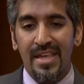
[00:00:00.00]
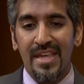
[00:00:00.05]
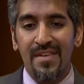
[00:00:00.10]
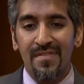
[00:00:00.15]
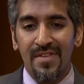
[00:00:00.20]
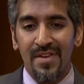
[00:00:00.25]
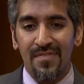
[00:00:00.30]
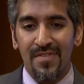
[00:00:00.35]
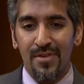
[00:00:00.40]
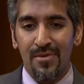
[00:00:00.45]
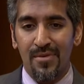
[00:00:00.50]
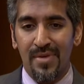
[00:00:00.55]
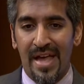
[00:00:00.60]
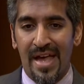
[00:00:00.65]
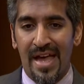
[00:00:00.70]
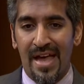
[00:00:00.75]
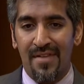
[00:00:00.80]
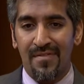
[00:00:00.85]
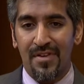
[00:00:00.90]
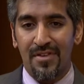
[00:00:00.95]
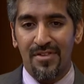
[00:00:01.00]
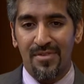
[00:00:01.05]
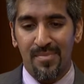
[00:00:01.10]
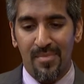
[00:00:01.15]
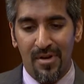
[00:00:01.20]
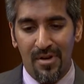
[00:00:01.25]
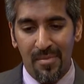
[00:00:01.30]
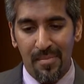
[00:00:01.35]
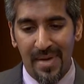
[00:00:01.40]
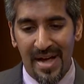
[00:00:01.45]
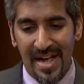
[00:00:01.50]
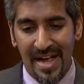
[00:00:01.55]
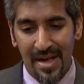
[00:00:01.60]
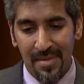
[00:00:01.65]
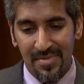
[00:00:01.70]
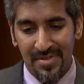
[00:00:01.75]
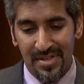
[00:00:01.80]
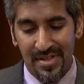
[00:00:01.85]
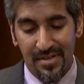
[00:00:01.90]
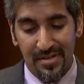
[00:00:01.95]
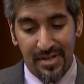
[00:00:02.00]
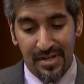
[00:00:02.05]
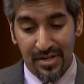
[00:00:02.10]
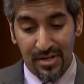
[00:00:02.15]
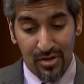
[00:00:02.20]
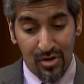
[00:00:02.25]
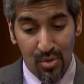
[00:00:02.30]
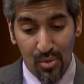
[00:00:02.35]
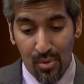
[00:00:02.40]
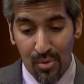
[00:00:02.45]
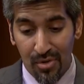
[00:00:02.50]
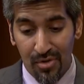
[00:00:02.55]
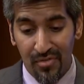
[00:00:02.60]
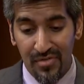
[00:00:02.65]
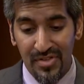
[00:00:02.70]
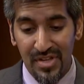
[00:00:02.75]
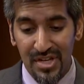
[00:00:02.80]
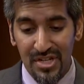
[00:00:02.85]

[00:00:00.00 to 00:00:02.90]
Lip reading: Even if you have a small biopsy, like a core of